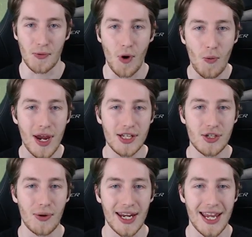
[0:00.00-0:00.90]
what we're
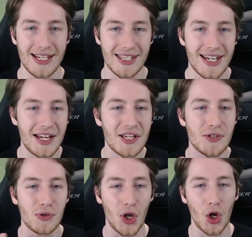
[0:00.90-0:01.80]
doing is the deck is
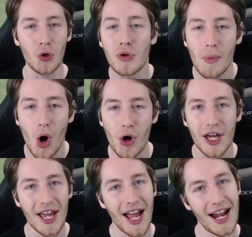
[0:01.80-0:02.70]
called Cluelamog,
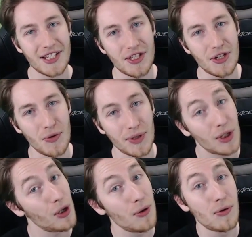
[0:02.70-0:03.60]
and it's to do with
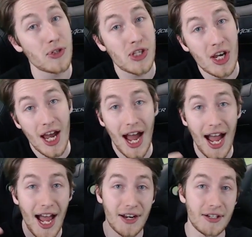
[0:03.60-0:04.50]
clues
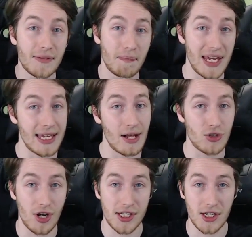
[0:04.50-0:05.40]
and big
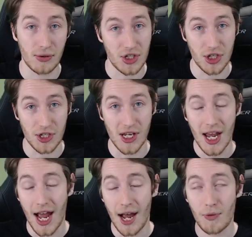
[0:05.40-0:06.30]
Eldrazi creatures.
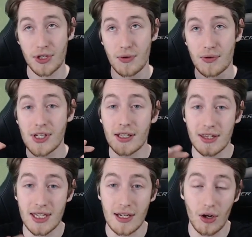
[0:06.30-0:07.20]
And we're using
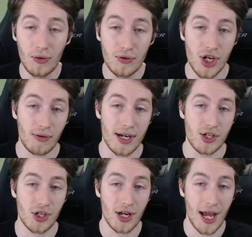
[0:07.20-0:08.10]
the clue
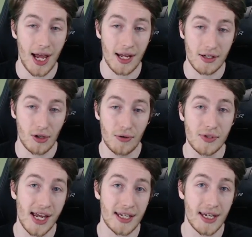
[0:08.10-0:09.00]
generation and clue
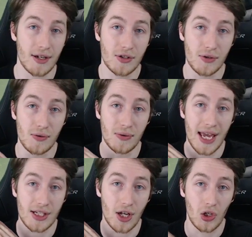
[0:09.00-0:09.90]
sacking to
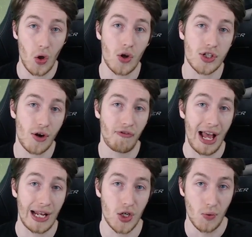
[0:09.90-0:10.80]
get a lot of
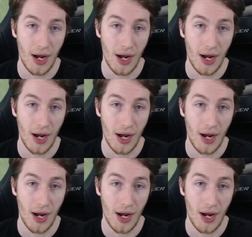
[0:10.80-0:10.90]
value